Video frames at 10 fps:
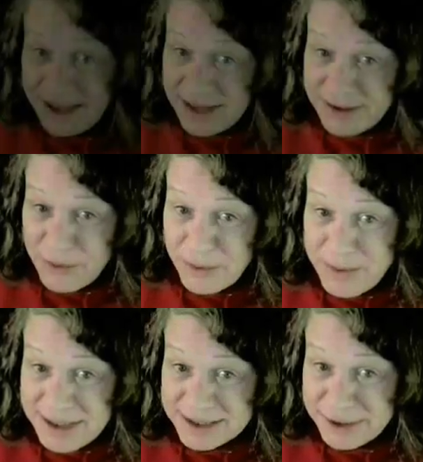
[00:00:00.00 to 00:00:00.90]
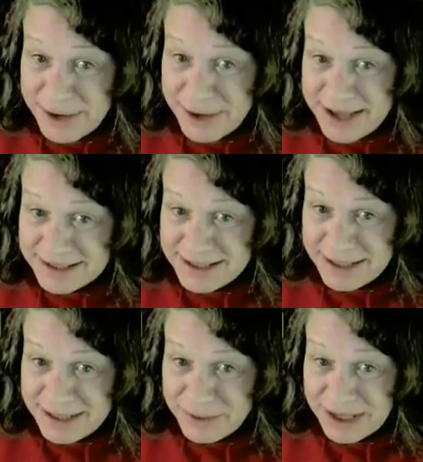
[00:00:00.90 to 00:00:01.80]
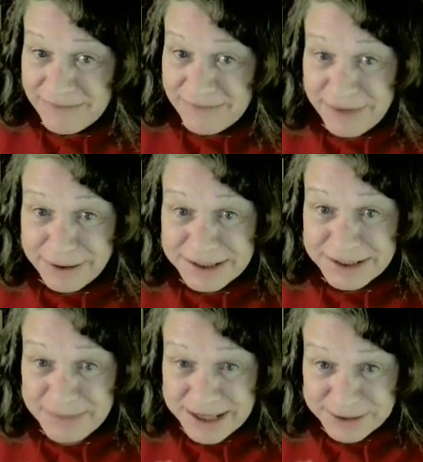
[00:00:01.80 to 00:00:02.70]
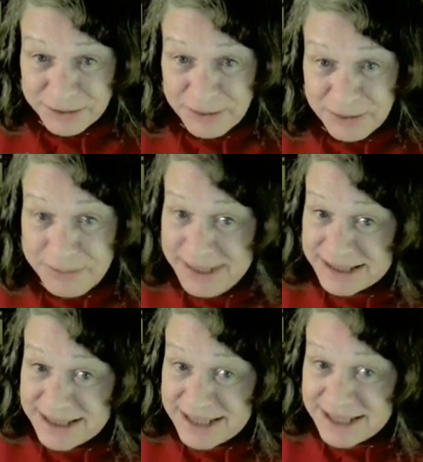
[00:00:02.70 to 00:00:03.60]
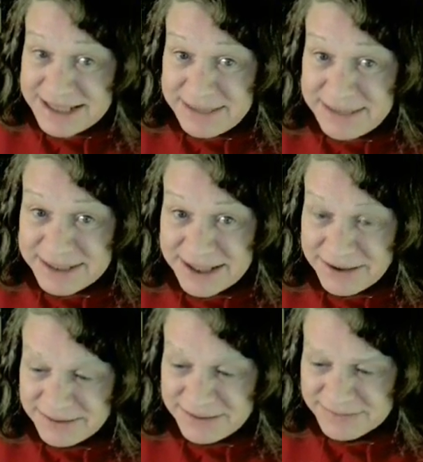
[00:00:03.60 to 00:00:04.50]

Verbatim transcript: I thought we might start out today with a very special Mixed Nuts episode.